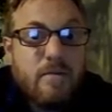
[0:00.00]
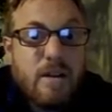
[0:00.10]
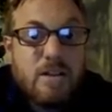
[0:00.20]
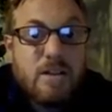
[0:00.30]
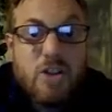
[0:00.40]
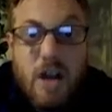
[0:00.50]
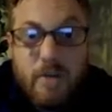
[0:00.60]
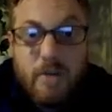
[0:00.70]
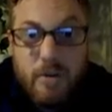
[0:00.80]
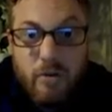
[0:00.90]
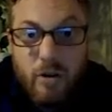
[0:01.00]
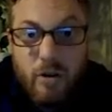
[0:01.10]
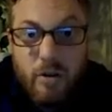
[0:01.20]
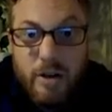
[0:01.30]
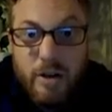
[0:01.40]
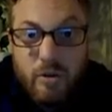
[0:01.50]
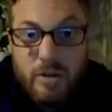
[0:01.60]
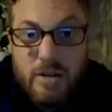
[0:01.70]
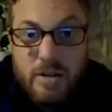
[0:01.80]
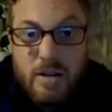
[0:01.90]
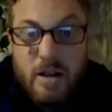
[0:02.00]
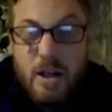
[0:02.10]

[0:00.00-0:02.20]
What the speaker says: as a javelin thrower in order to